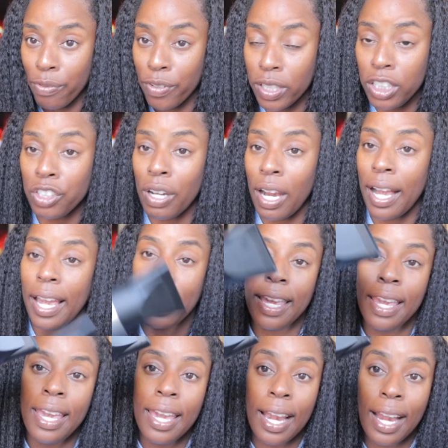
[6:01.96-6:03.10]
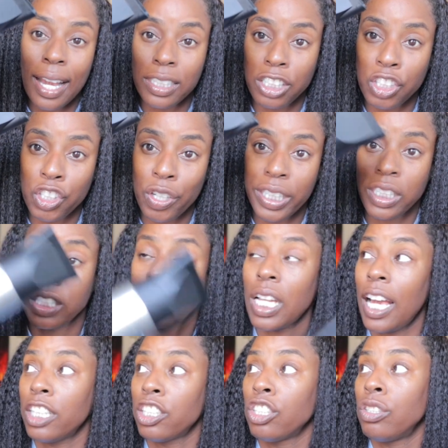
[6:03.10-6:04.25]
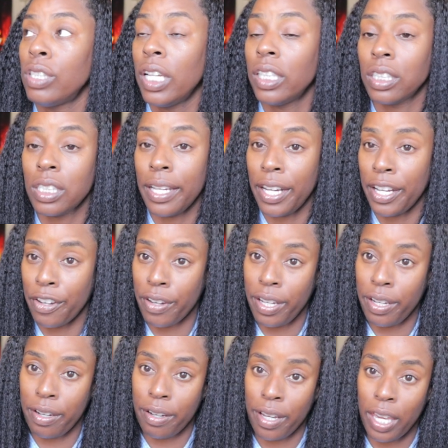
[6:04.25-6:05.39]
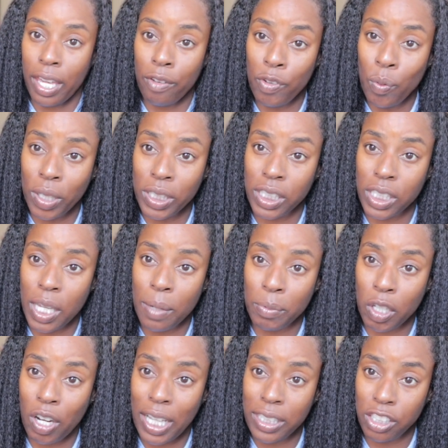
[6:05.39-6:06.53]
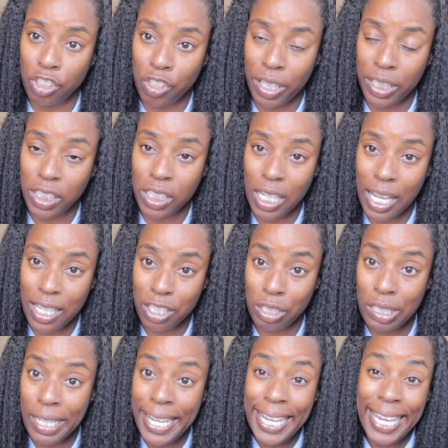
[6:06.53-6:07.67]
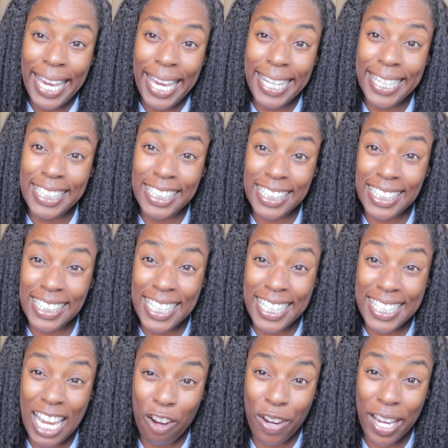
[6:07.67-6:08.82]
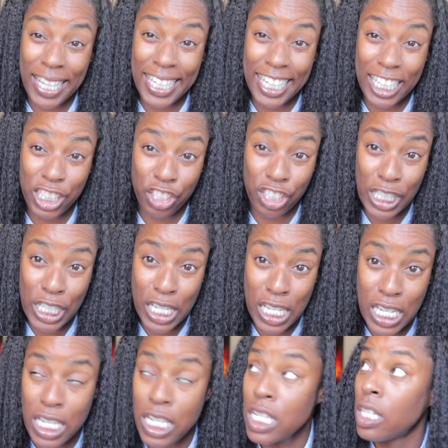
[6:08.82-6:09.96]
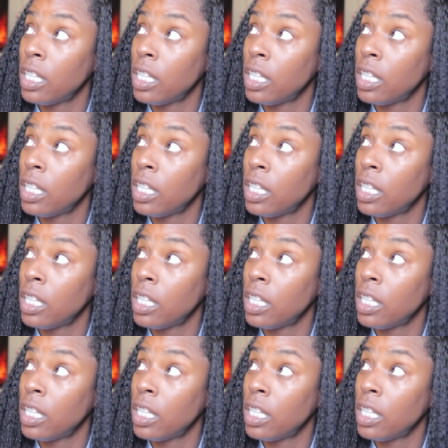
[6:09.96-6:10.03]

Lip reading: fully dry, concentration nozzle and sit under here. And if you wanna skip the concentration nozzle and then just sit directly under the